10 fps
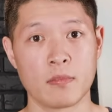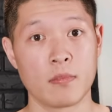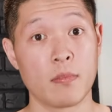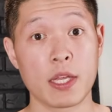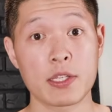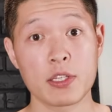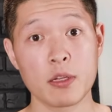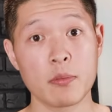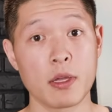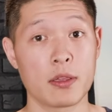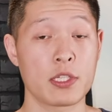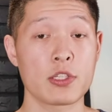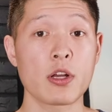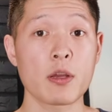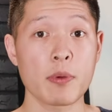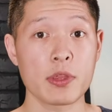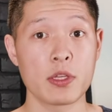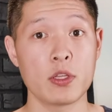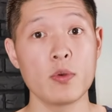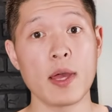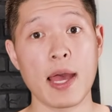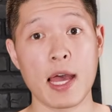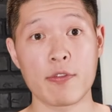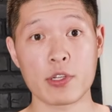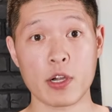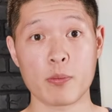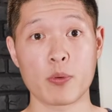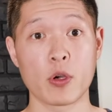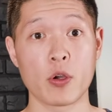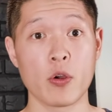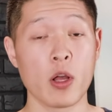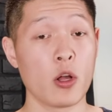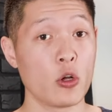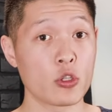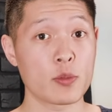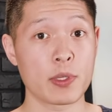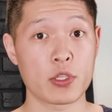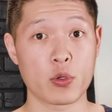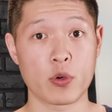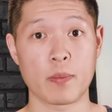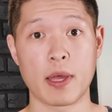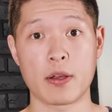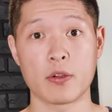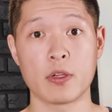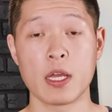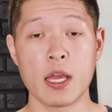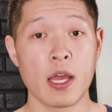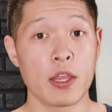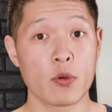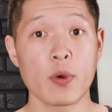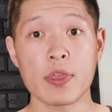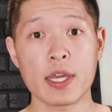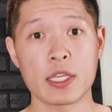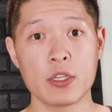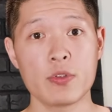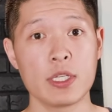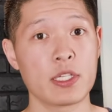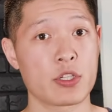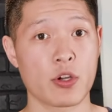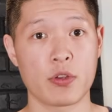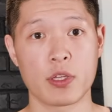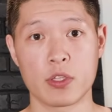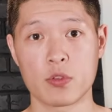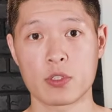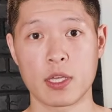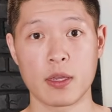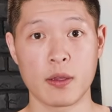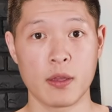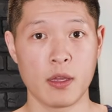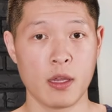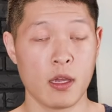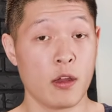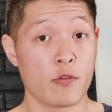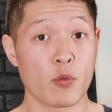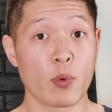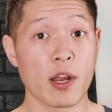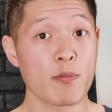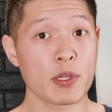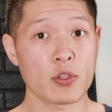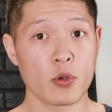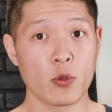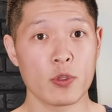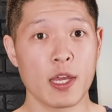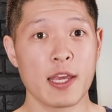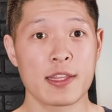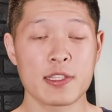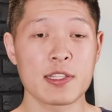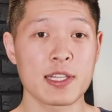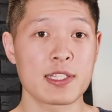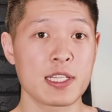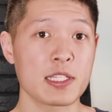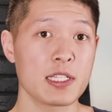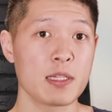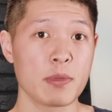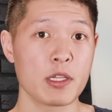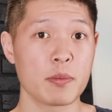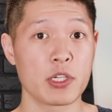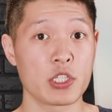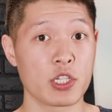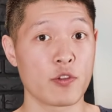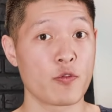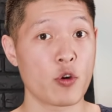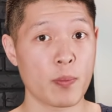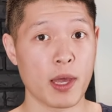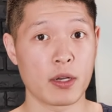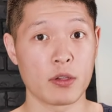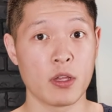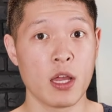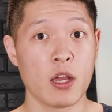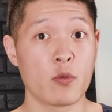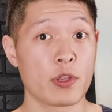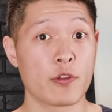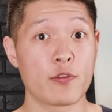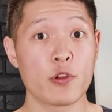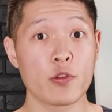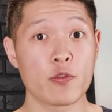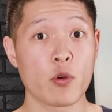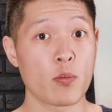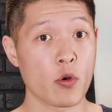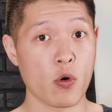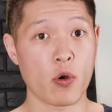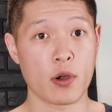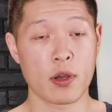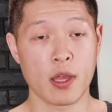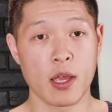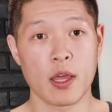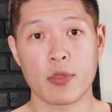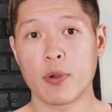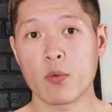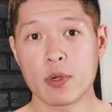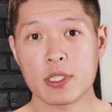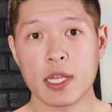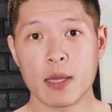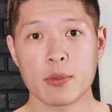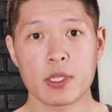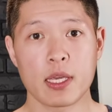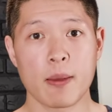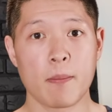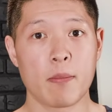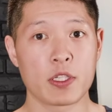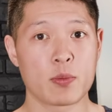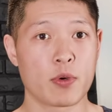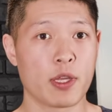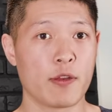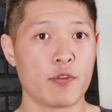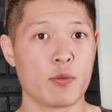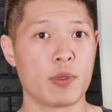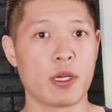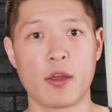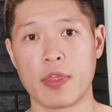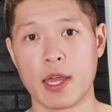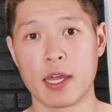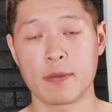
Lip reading: Next up, let's talk about the new Avatar Pro Ultimate Tour paddle, the one that QD is currently using. From what I've been told, this is a 16mm Gen 4 paddle with a full foam core, though I wasn't able to get much more info beyond that.